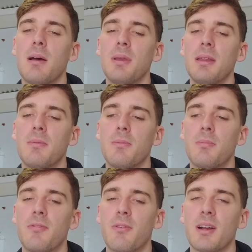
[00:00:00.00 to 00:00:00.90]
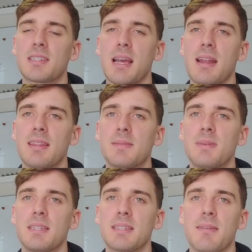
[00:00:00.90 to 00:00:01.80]
mean, before I started this
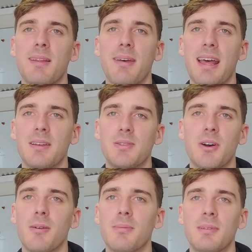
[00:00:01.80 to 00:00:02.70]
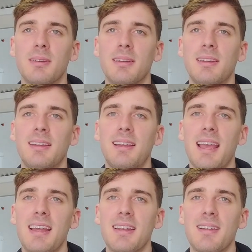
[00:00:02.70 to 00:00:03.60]
business, I've never had a job,
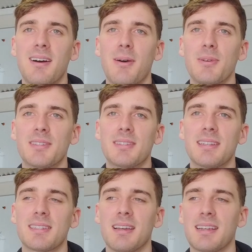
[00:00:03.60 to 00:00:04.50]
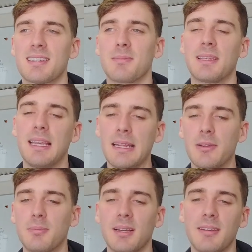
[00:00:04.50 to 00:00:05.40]
and I was just like some kid
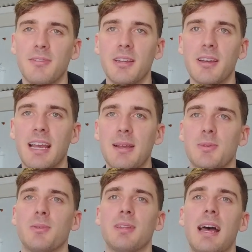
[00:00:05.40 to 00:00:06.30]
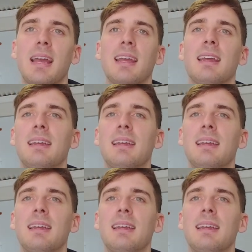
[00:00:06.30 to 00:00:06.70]
who played video games all day.